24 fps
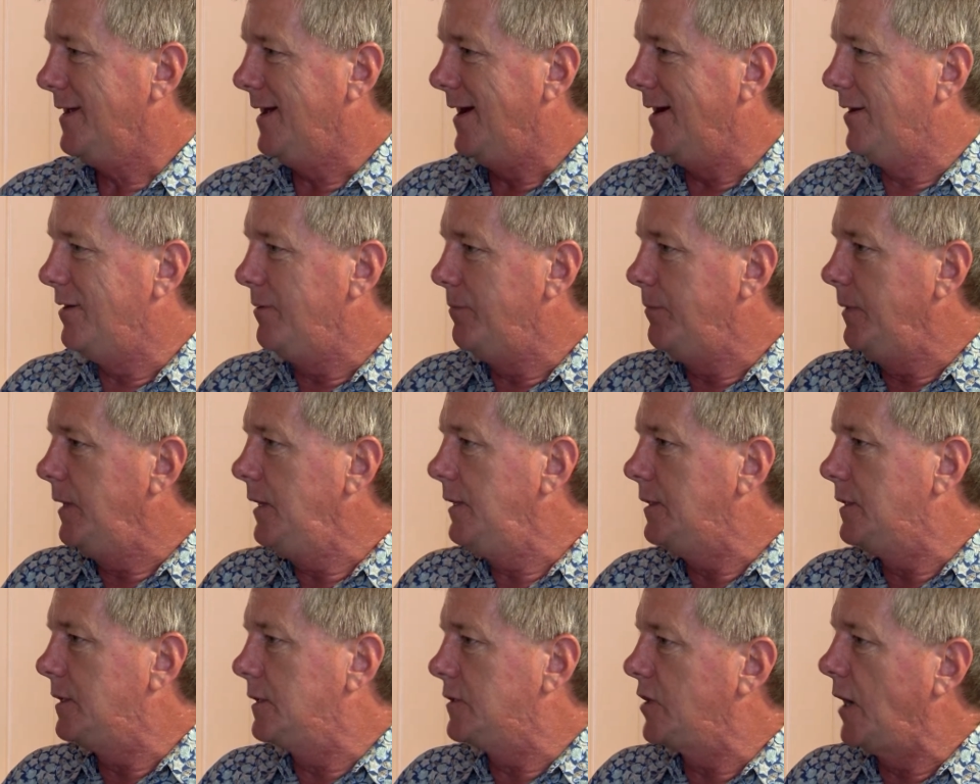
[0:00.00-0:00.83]
how to
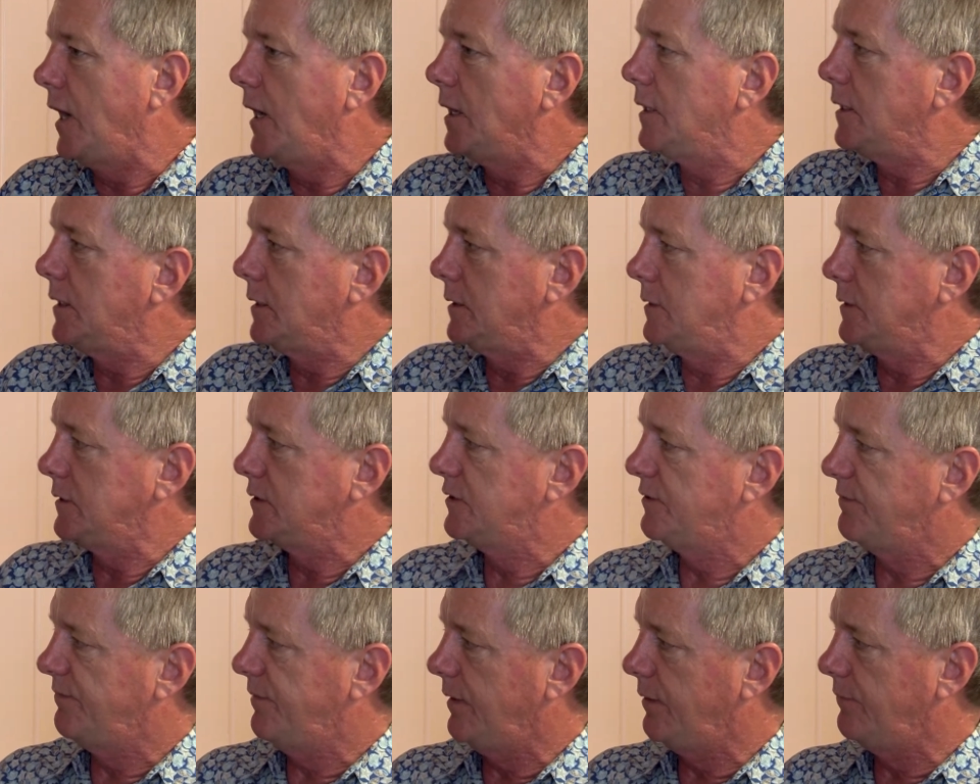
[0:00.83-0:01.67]
meet the
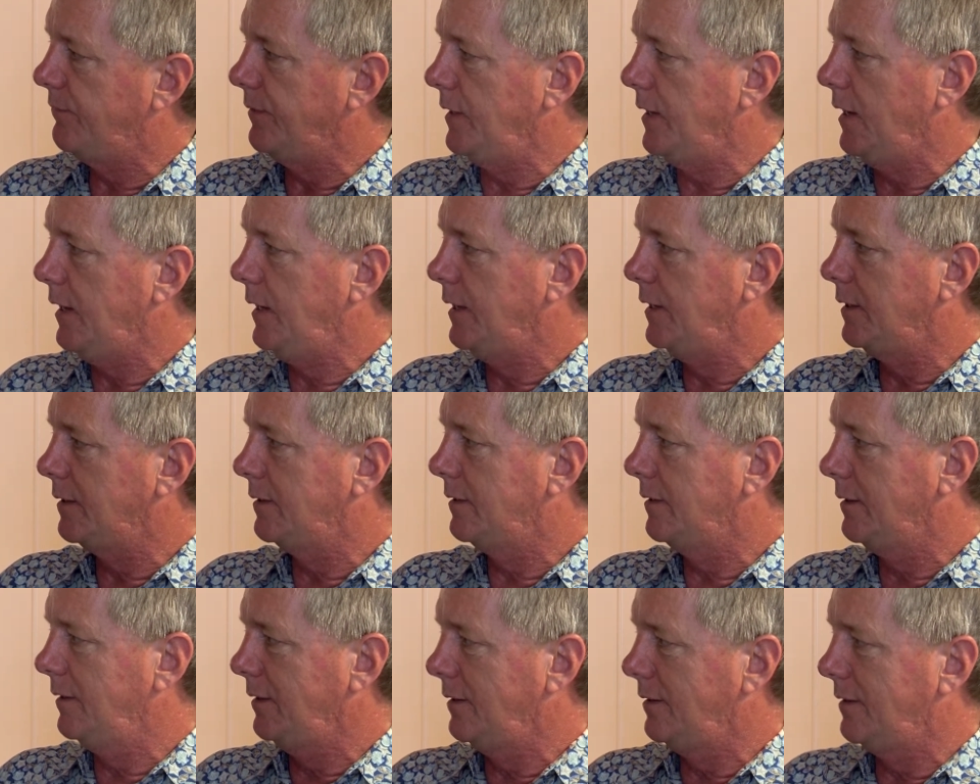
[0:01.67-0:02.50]
challenges of every day
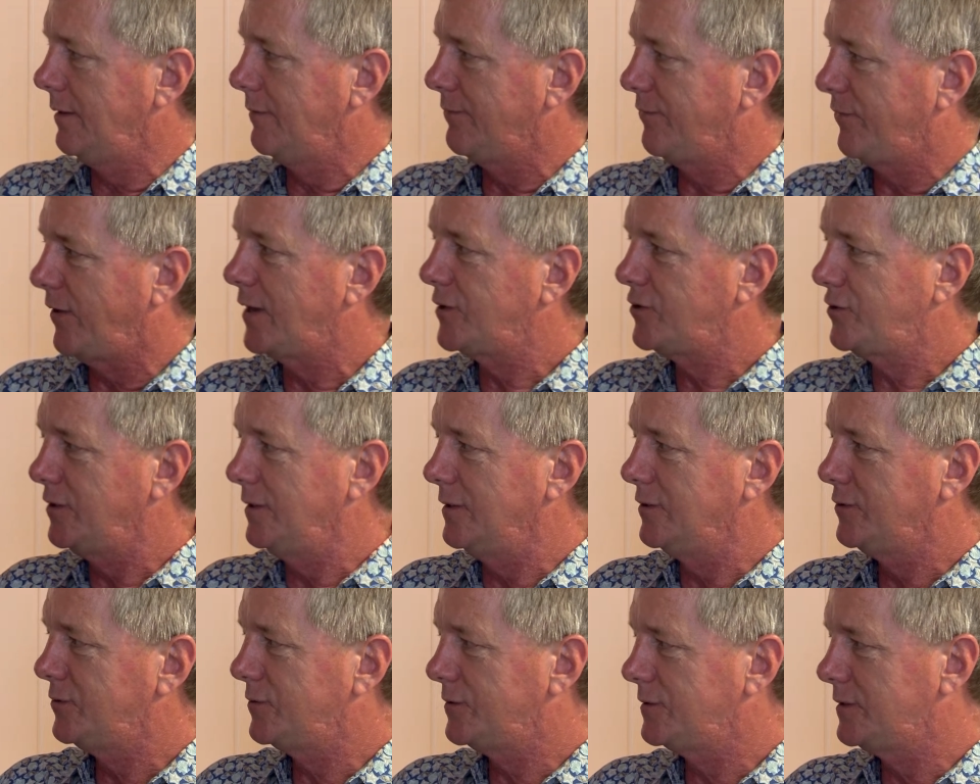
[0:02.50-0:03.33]
in a fresh,
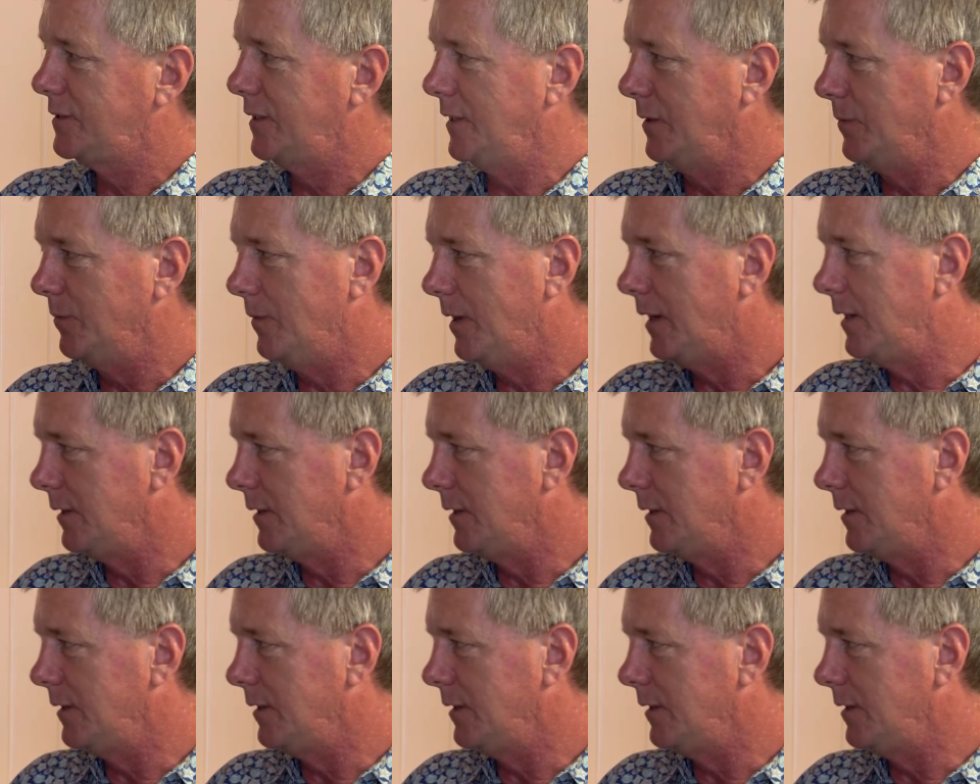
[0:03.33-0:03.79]
interesting way.